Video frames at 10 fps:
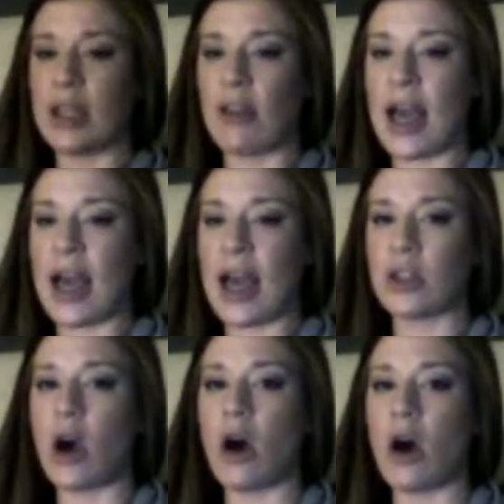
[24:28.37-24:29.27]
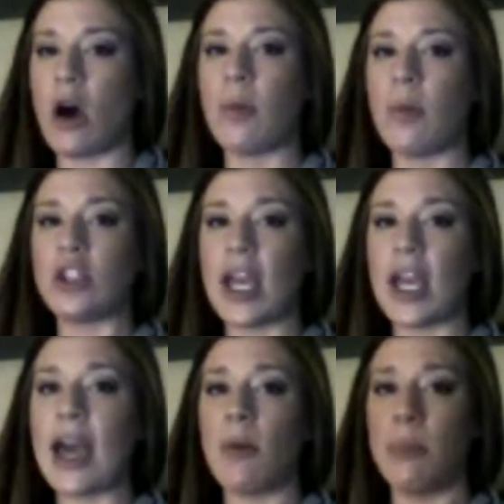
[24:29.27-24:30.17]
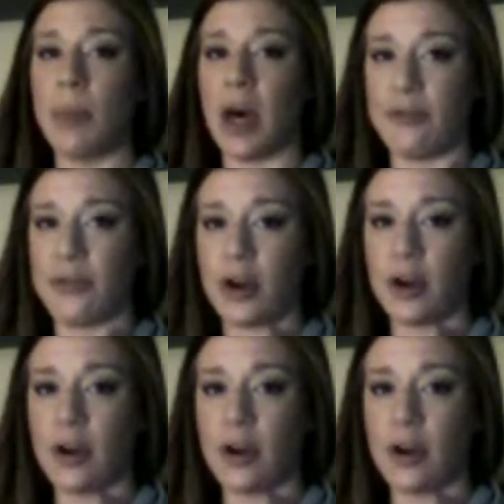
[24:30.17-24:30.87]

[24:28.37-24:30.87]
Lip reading: in the last call, but check out Buffer.